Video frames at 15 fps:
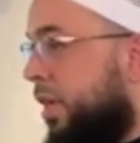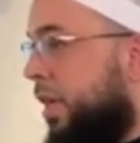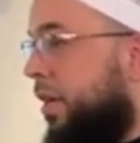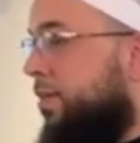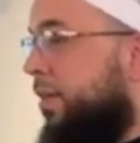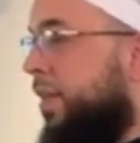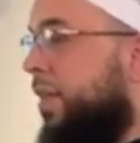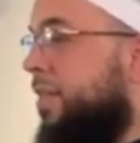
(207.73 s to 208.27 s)

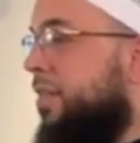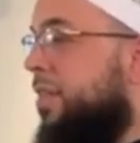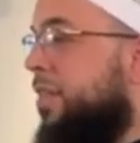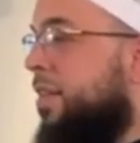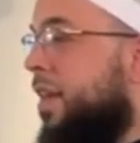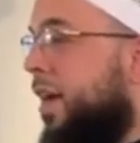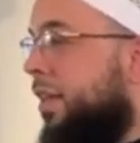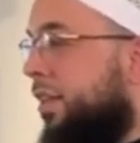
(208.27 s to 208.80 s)
If there's
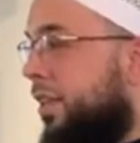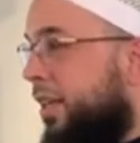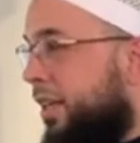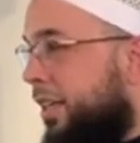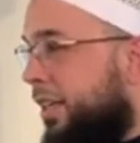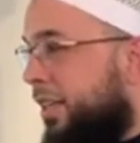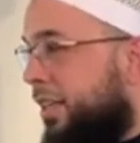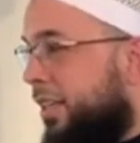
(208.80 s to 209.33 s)

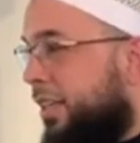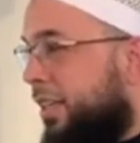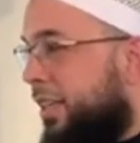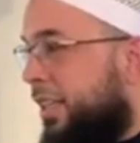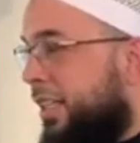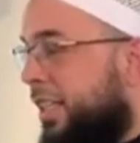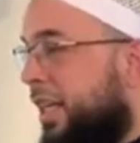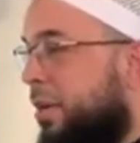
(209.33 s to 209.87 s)
nothing
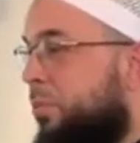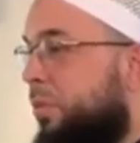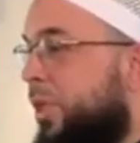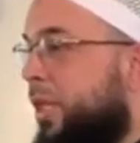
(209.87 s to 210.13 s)
that we